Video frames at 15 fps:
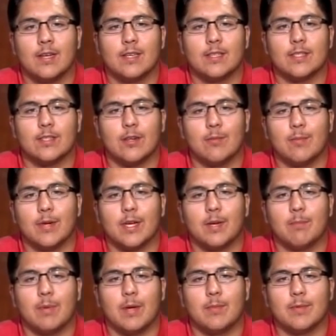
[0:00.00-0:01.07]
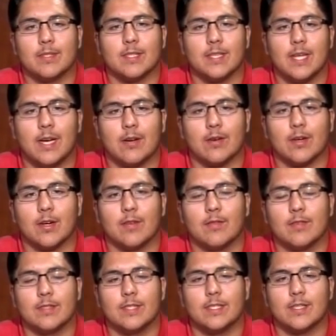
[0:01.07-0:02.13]
Start making payments now to
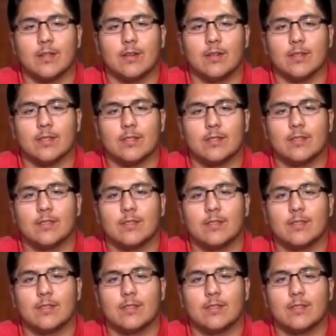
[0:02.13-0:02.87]
cover these costs.